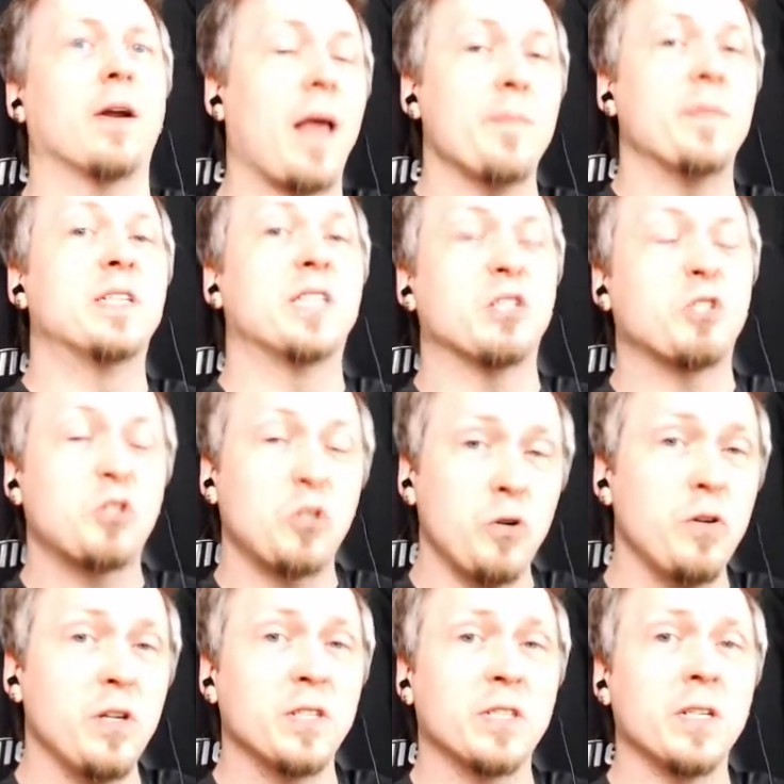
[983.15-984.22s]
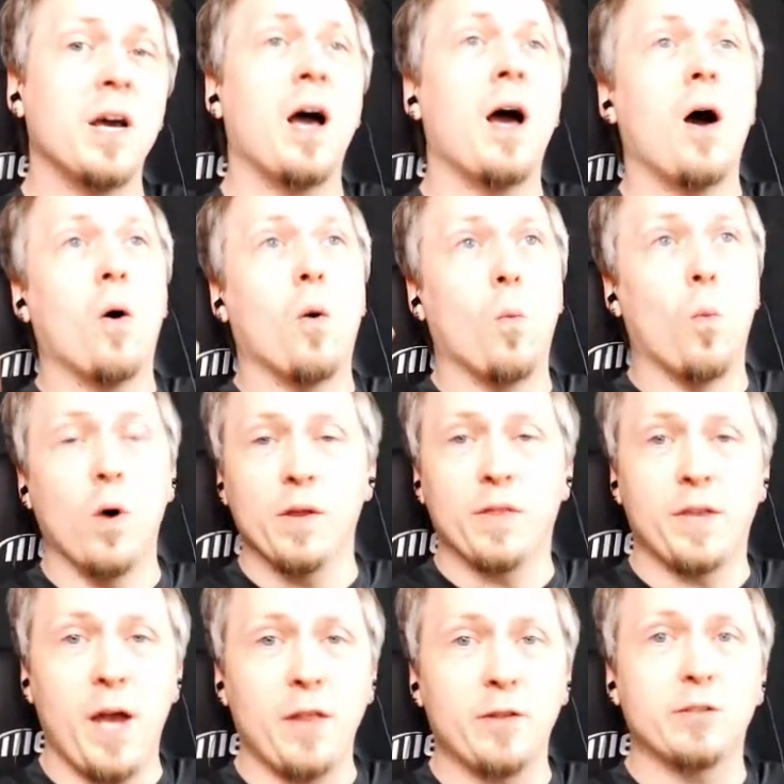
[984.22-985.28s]
That means as soon as one of
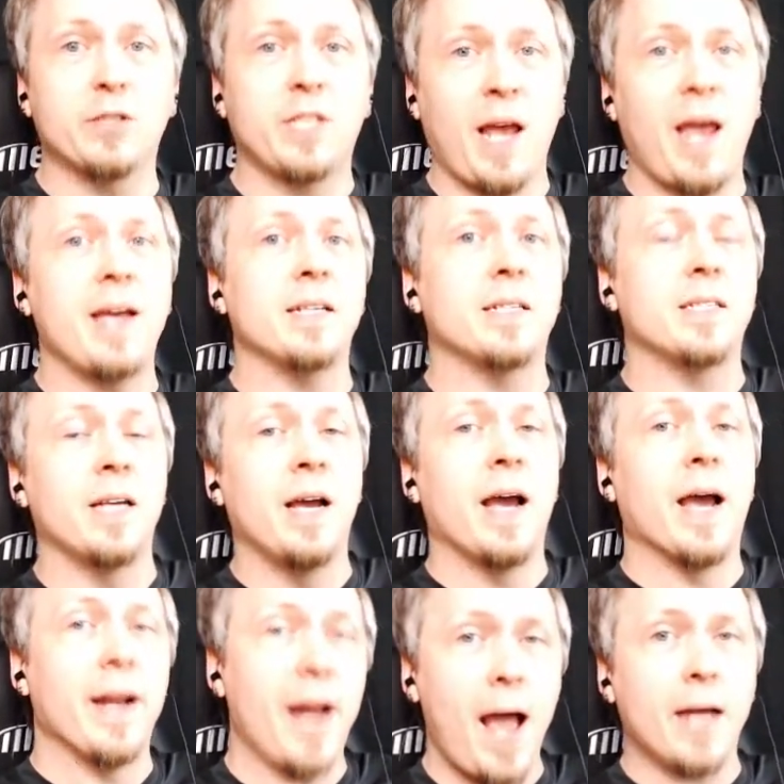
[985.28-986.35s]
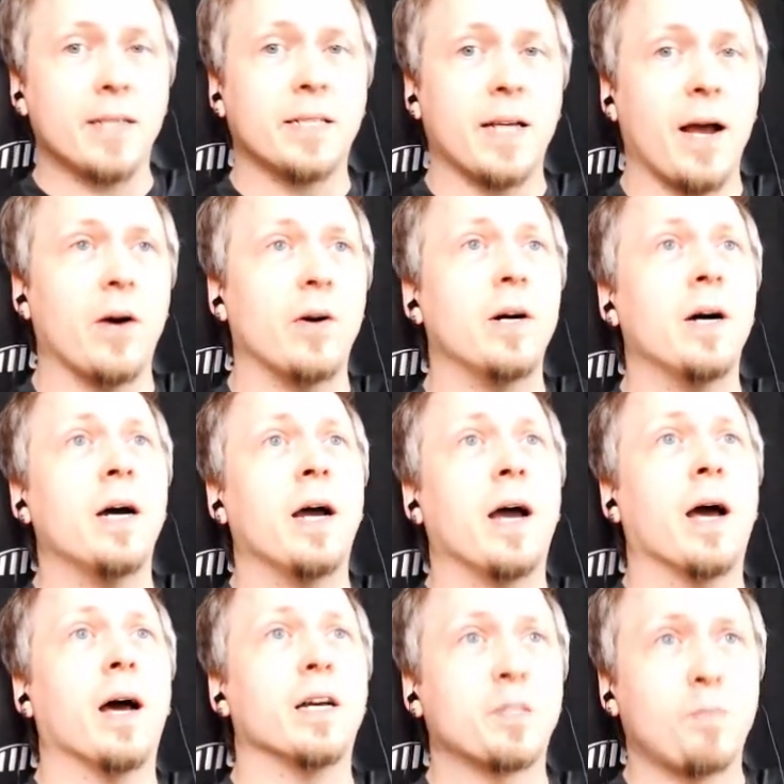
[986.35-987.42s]
the others takes an axe out,
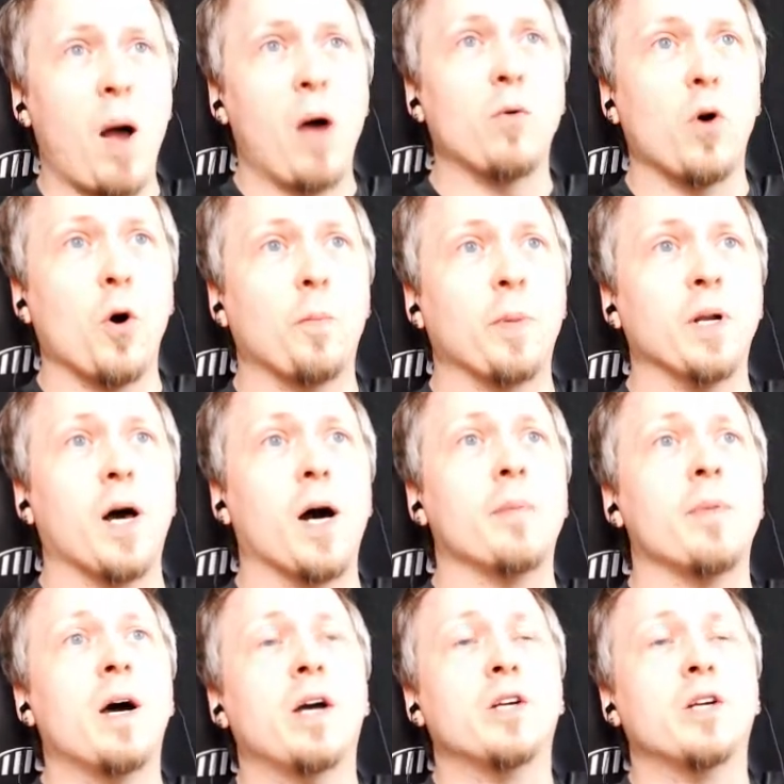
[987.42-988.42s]
a spot will open up.